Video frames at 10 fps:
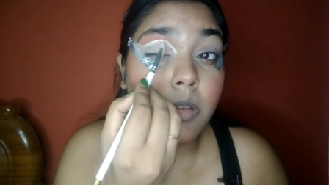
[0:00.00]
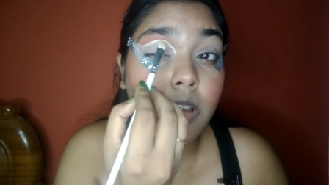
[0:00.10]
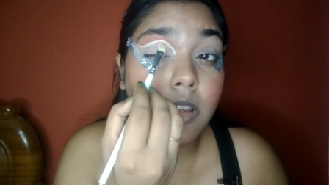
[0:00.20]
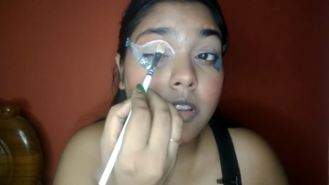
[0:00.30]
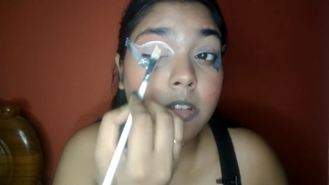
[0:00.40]

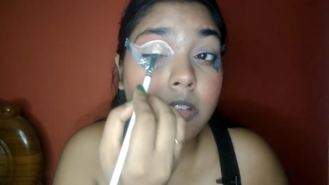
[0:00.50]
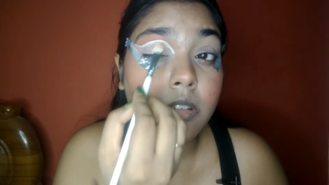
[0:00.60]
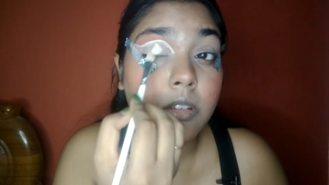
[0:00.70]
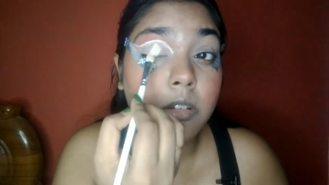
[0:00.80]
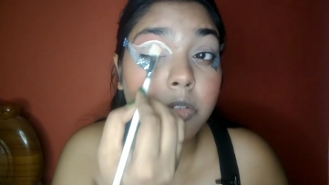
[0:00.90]
I think
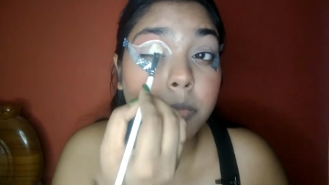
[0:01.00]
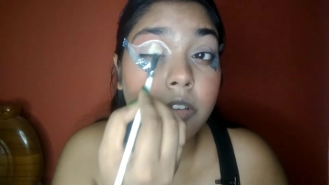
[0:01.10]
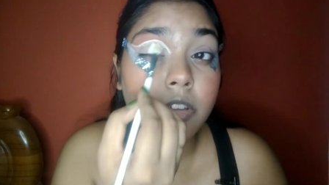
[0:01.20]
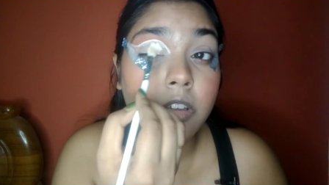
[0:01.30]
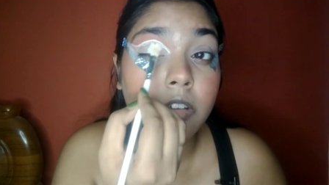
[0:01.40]
this is
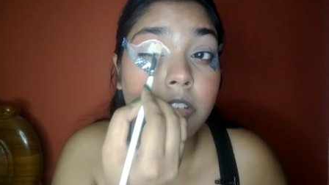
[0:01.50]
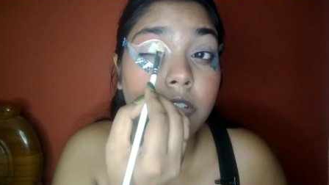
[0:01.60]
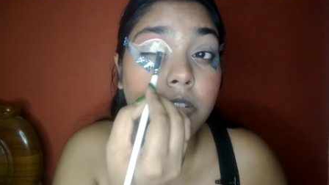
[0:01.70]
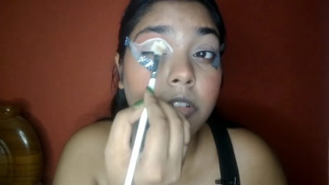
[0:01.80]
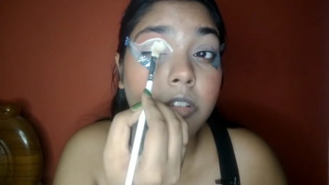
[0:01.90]
perfect. Now
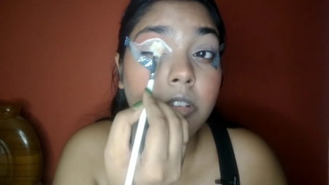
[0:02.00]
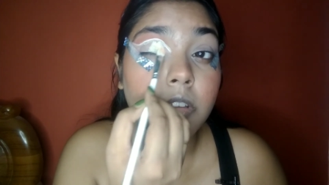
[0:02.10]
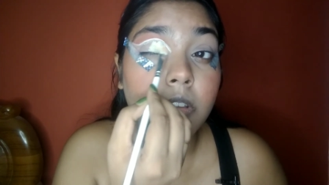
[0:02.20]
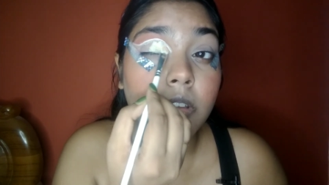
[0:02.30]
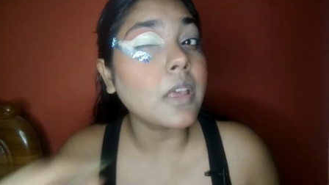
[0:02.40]
just to do this.
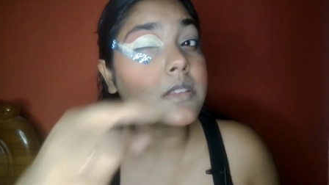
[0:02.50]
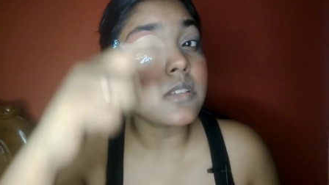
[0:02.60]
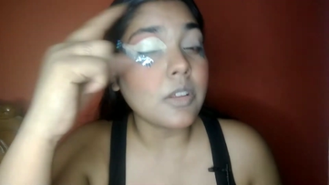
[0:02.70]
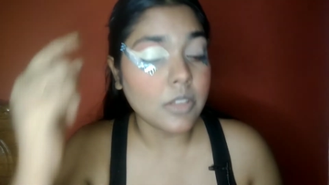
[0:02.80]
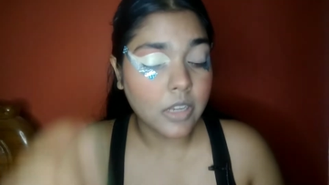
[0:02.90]
Okay,
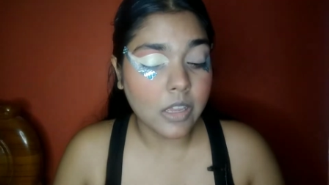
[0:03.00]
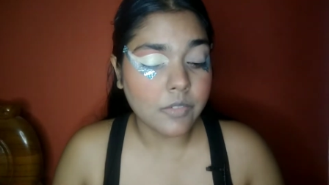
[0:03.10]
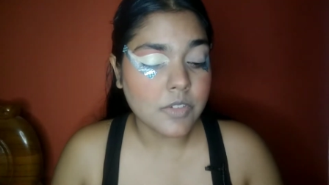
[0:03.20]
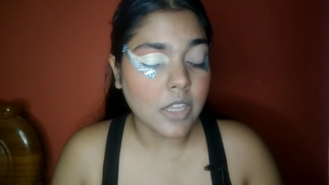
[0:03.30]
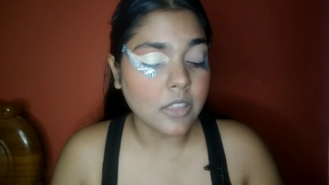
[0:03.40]
so now that I
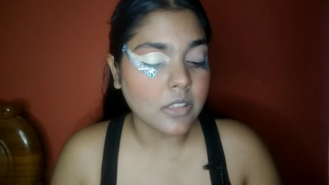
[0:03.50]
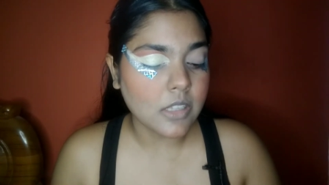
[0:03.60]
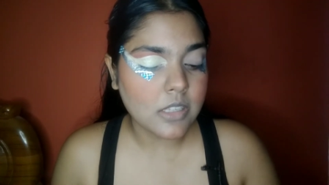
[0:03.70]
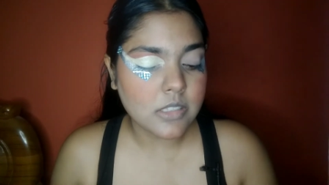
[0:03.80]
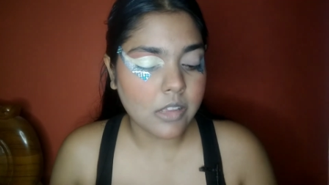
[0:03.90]
have done
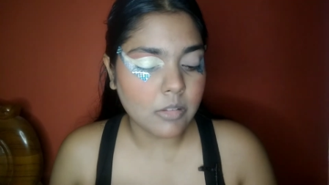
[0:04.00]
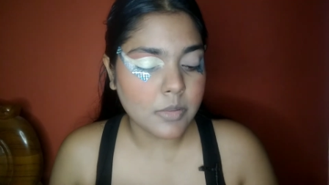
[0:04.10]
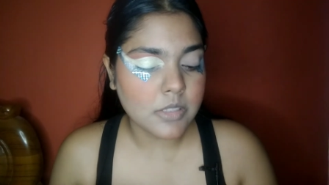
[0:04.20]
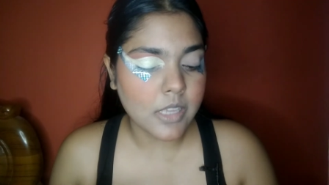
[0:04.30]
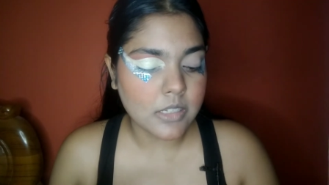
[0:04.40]
this, I
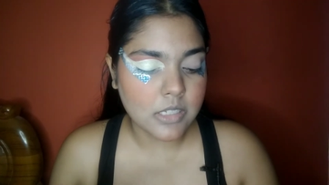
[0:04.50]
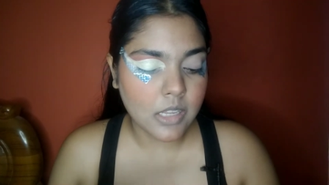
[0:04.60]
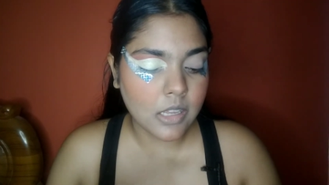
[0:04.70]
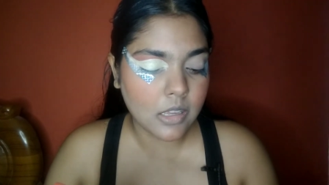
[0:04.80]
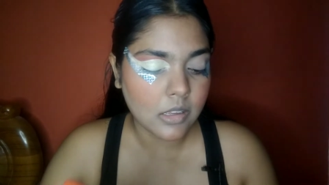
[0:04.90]
will be
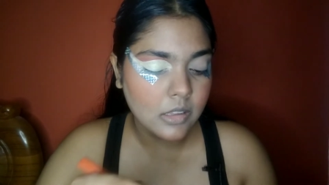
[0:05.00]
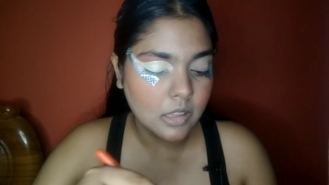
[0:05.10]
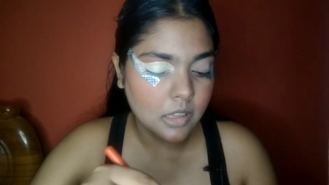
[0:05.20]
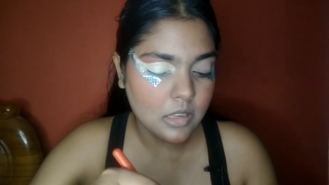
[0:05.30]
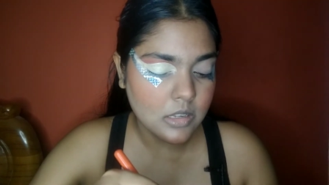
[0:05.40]

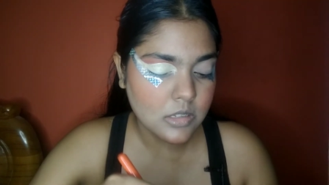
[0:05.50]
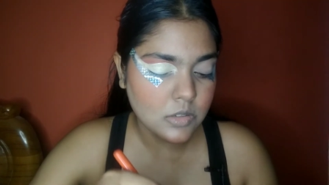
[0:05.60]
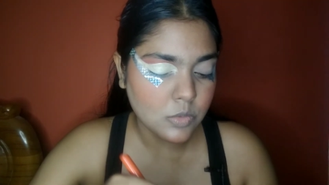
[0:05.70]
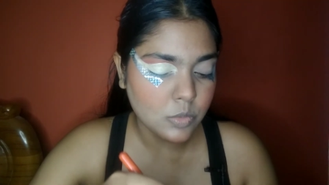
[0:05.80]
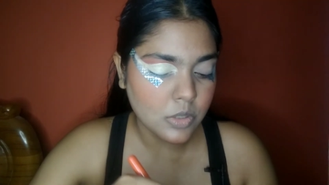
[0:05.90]
setting
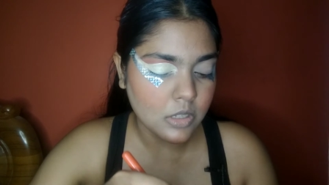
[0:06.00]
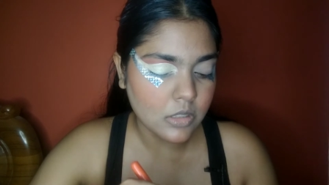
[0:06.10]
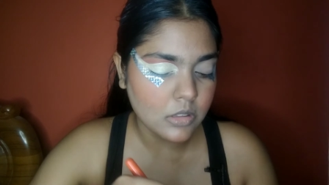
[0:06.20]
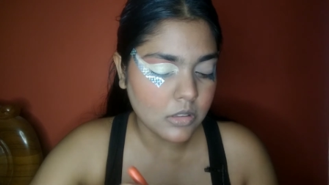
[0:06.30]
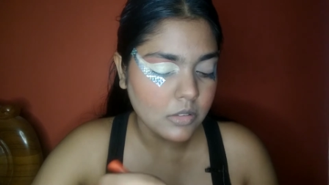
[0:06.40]
it
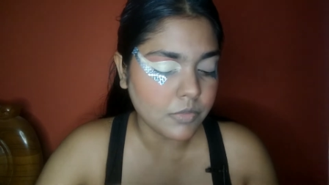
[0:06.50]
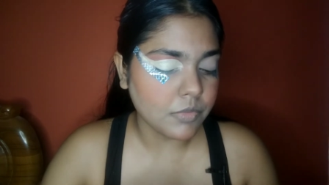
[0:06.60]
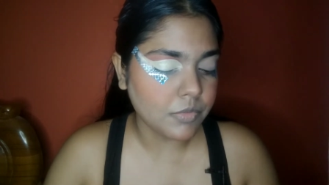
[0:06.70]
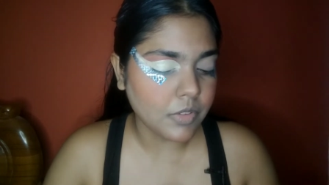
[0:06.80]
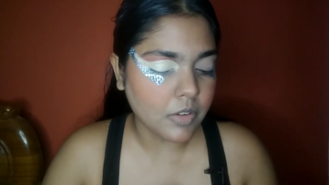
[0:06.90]
with the
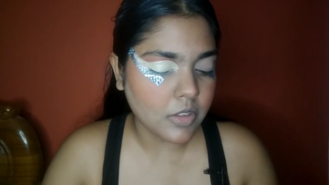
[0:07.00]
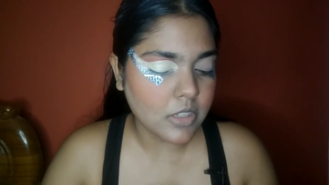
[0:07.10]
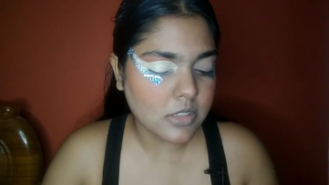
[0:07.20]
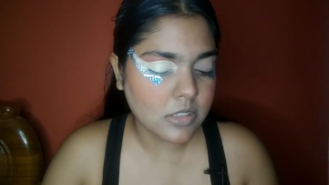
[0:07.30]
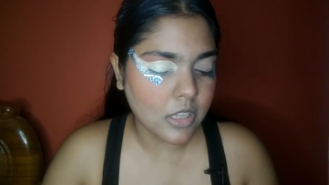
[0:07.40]

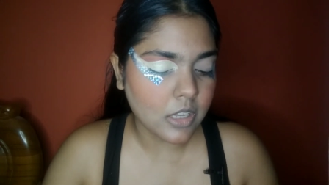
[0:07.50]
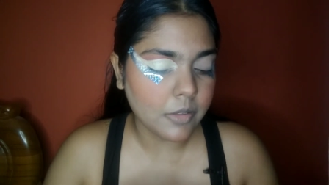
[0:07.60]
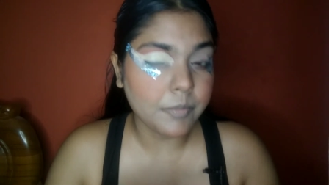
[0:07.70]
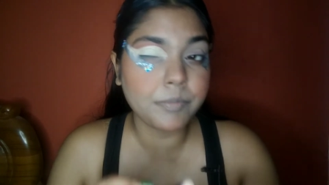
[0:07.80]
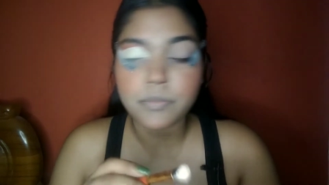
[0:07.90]
very
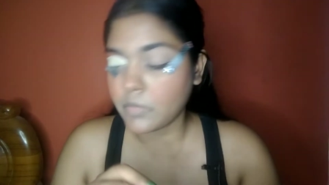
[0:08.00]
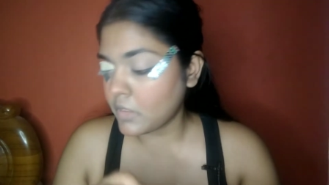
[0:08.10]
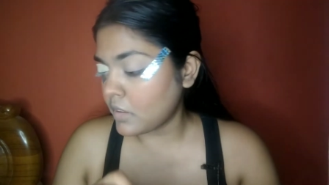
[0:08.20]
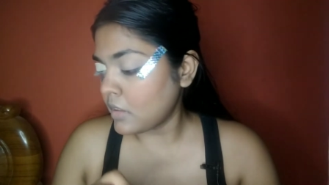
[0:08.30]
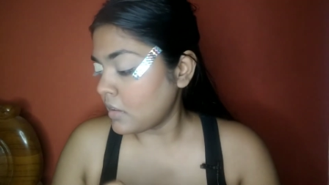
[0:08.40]
same
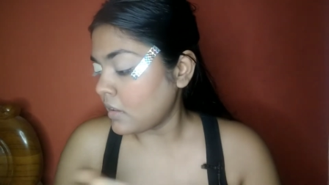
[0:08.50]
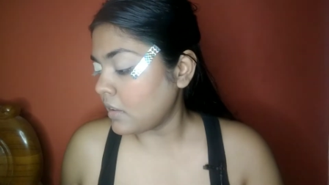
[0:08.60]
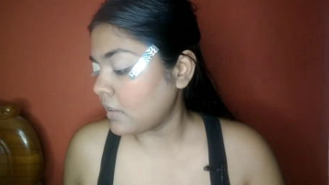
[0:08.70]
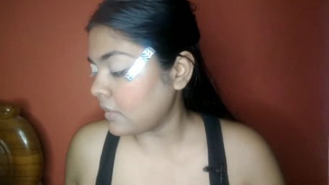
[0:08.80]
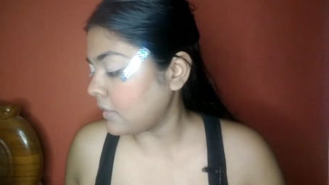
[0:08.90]

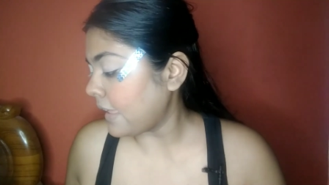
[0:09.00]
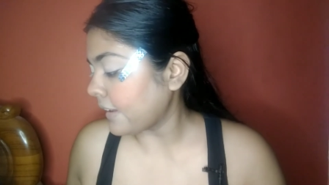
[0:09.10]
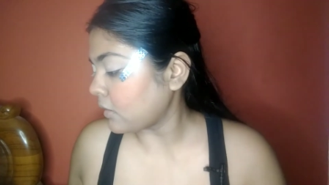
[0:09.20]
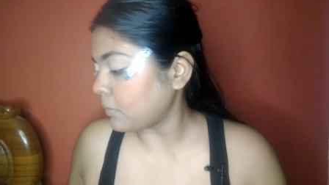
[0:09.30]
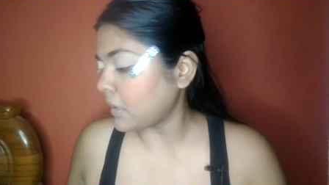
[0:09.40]

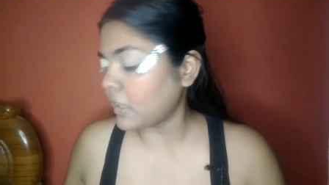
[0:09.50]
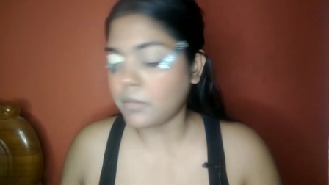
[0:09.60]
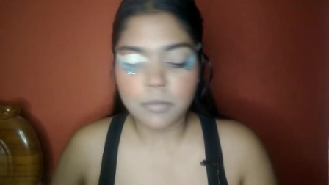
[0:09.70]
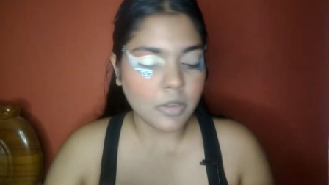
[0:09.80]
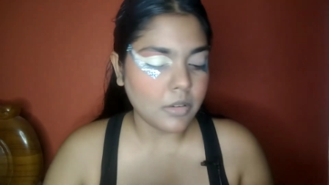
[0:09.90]

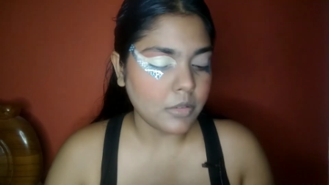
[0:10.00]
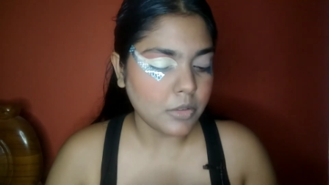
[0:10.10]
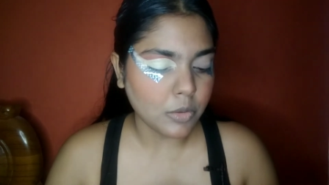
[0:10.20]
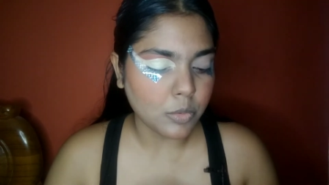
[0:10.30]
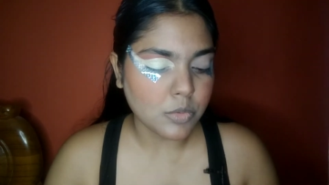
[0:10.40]
Lakme
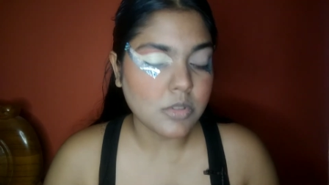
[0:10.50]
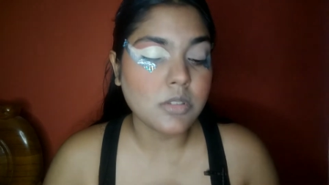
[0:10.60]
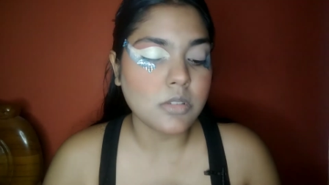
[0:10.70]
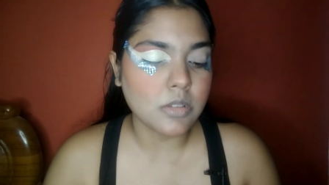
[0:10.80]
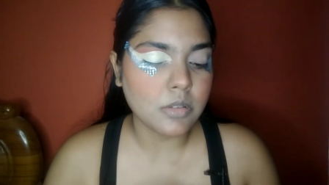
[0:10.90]

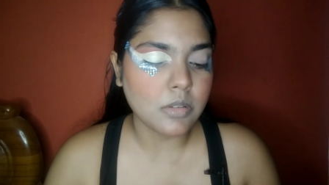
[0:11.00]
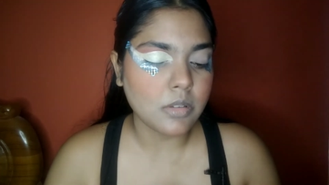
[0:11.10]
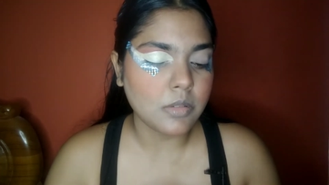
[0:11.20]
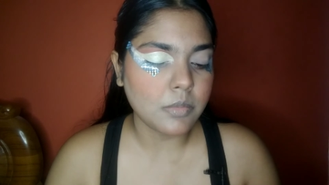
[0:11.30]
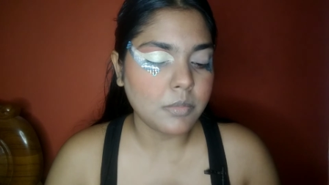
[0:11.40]
Rose
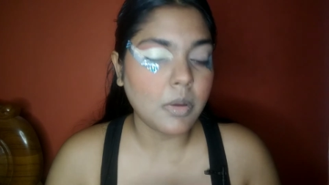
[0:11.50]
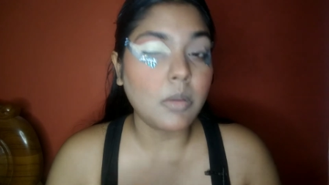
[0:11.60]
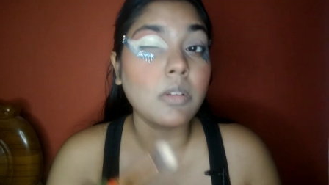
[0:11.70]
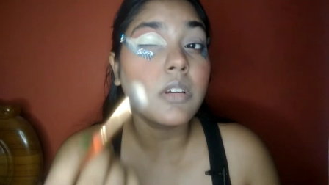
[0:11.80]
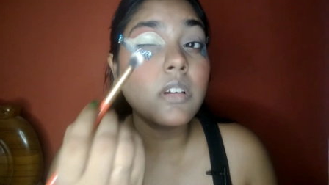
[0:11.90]

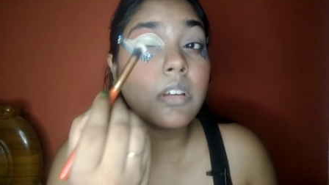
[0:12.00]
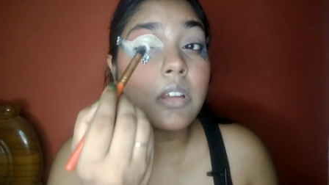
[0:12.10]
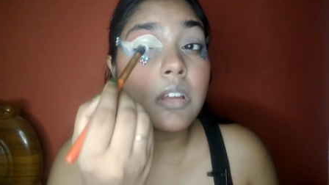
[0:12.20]
Powder.